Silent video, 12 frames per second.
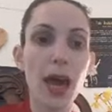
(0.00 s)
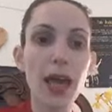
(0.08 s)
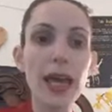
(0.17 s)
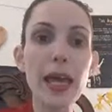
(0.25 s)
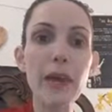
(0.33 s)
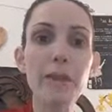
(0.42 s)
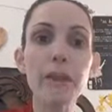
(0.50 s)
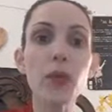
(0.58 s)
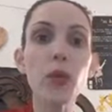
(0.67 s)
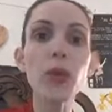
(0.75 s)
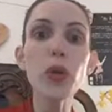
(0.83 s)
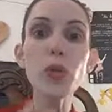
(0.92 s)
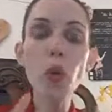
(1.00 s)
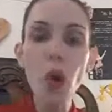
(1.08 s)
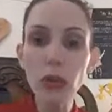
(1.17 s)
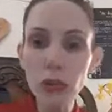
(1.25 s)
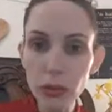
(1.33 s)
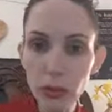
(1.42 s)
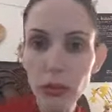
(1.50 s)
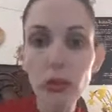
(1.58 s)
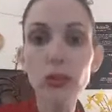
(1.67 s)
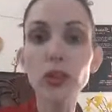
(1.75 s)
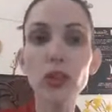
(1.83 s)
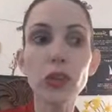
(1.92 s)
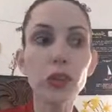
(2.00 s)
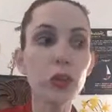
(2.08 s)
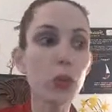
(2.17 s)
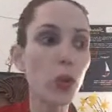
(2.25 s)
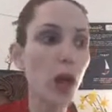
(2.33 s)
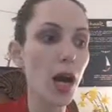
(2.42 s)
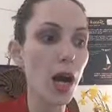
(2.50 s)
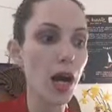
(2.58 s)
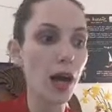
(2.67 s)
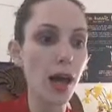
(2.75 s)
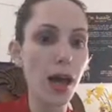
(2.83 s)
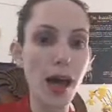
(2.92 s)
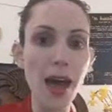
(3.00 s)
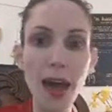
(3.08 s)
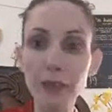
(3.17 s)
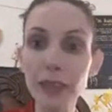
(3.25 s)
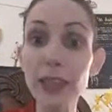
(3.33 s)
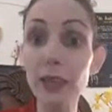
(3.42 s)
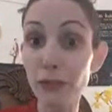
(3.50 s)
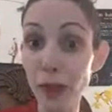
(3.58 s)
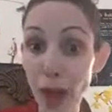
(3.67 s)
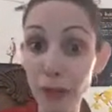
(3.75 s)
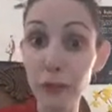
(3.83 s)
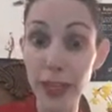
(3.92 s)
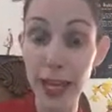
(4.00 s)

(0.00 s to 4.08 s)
We want to have these 5